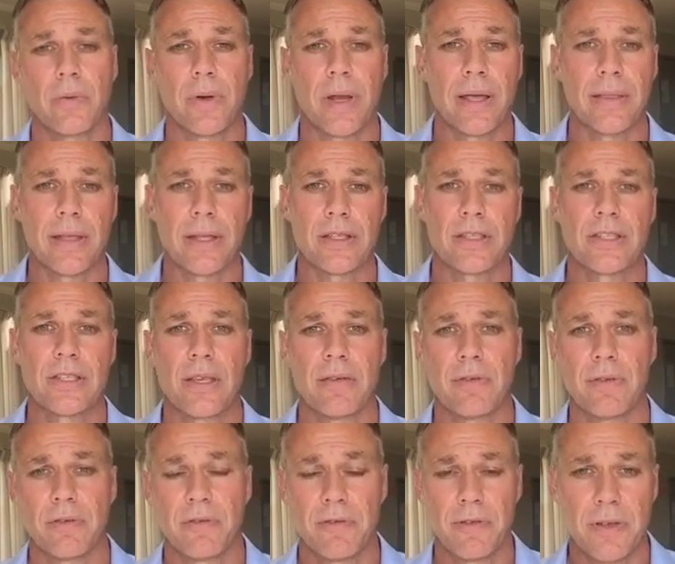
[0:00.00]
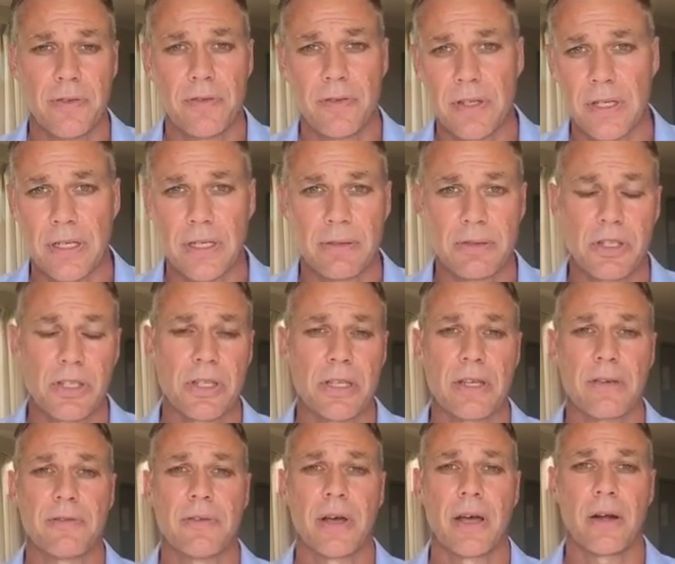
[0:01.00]
around that 750
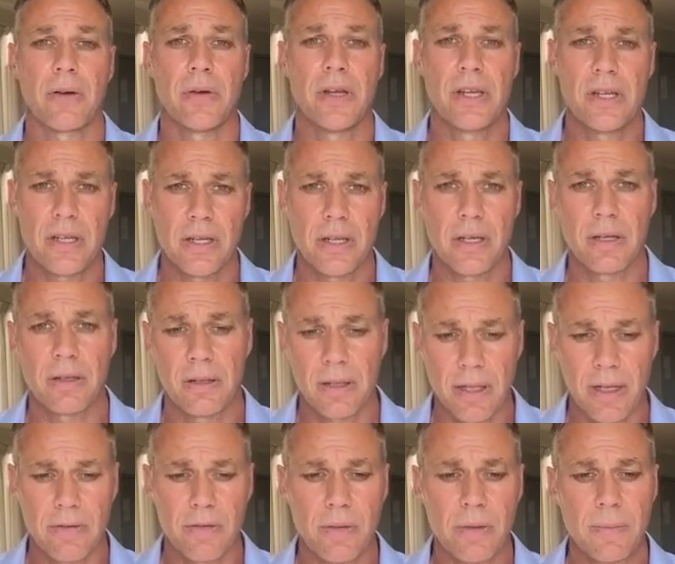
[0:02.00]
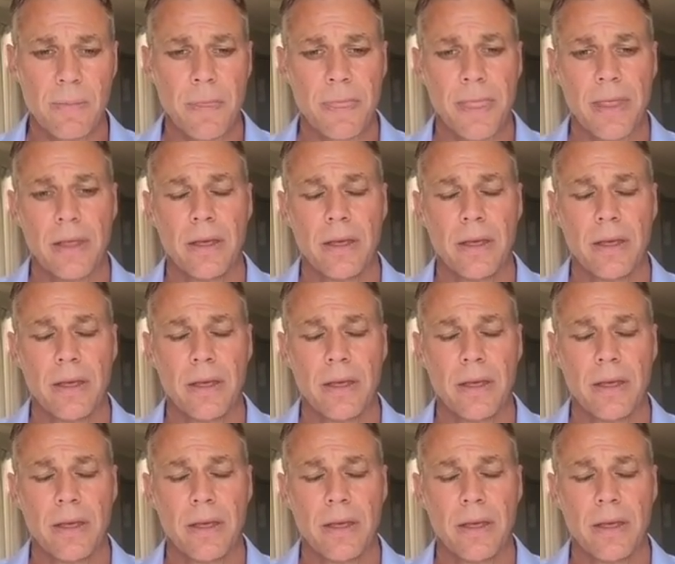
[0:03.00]
CFR India level.